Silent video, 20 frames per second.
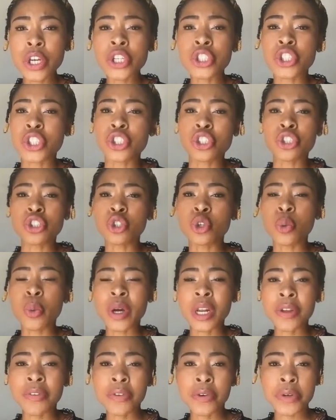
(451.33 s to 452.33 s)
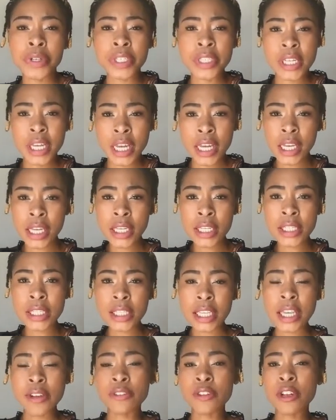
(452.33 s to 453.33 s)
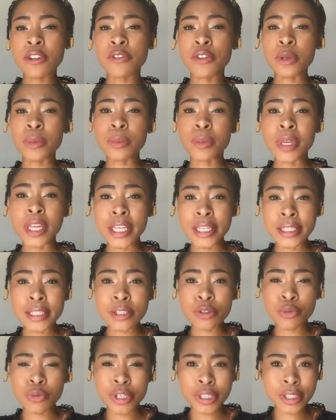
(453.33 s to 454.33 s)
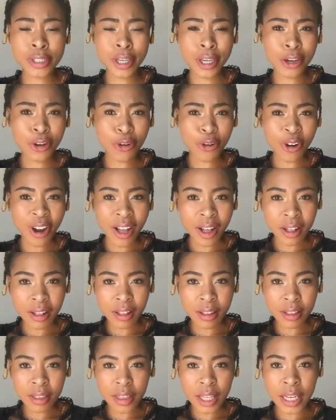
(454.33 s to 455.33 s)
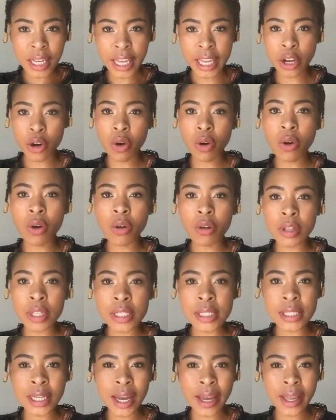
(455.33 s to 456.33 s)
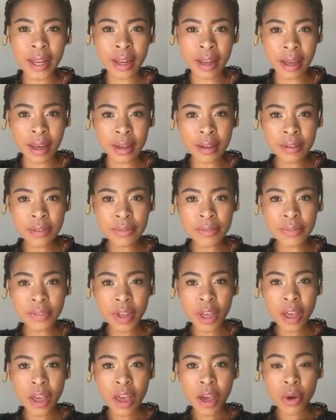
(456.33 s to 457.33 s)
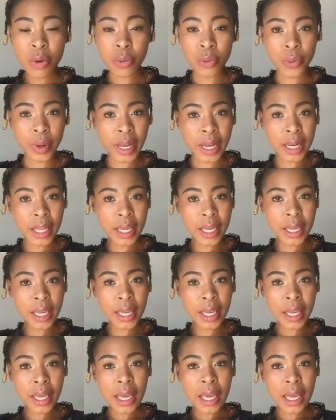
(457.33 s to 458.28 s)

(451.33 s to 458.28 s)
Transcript: she should do whatever it takes, even if it means risking her health and like her whole entire life? Really?